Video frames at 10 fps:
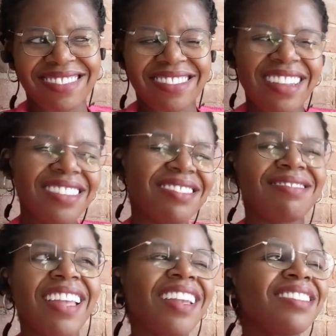not,
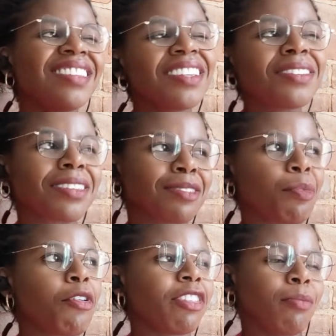I guess, a little
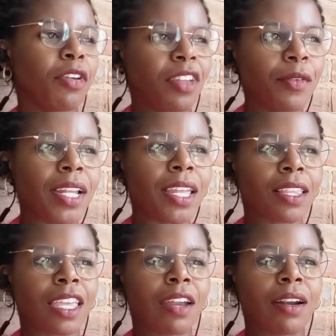disappointing because I really like
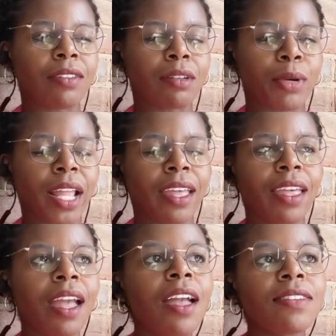the character, but I
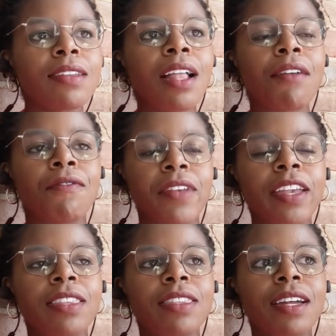still have
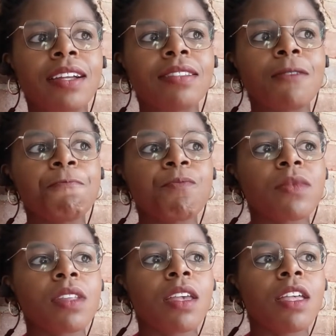faith that
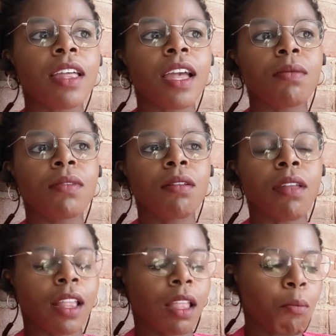he'll get
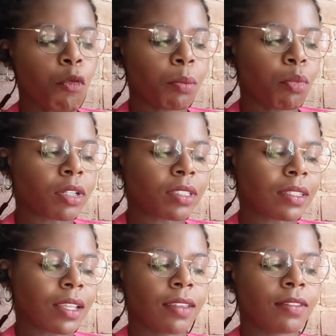it more
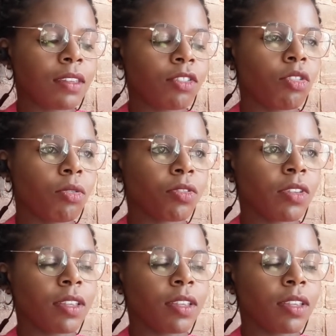important as the show